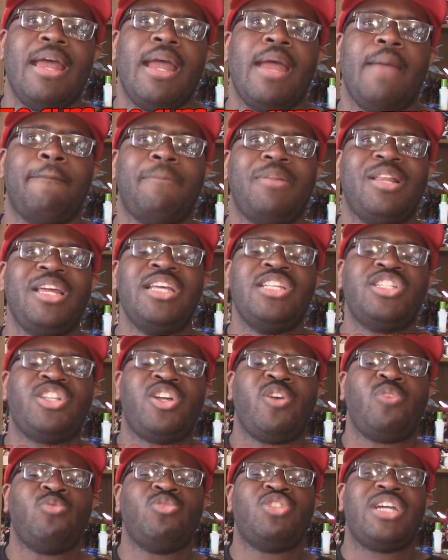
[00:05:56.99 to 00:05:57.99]
and please
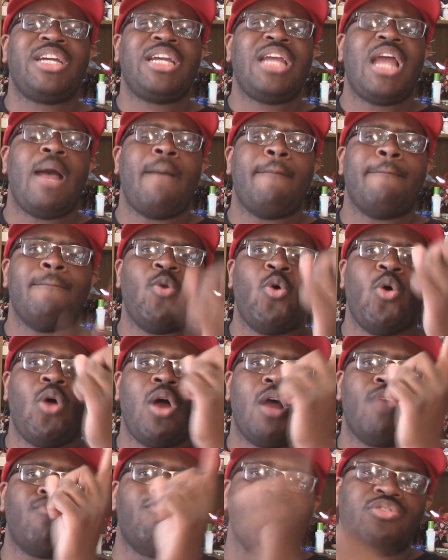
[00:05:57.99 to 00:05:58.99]
go check out more
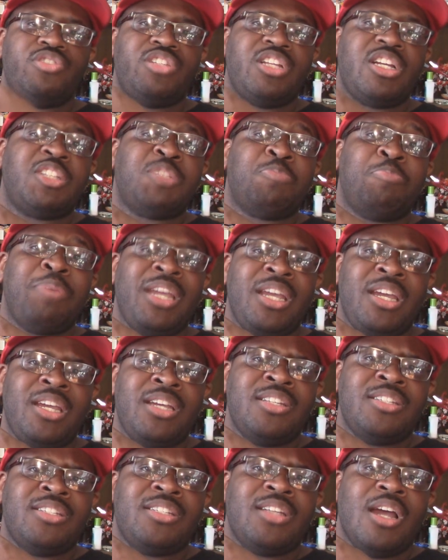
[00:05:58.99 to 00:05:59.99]
of Rustic
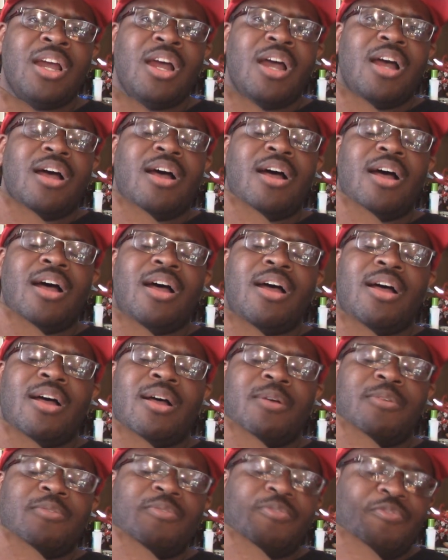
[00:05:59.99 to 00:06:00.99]
B's uh,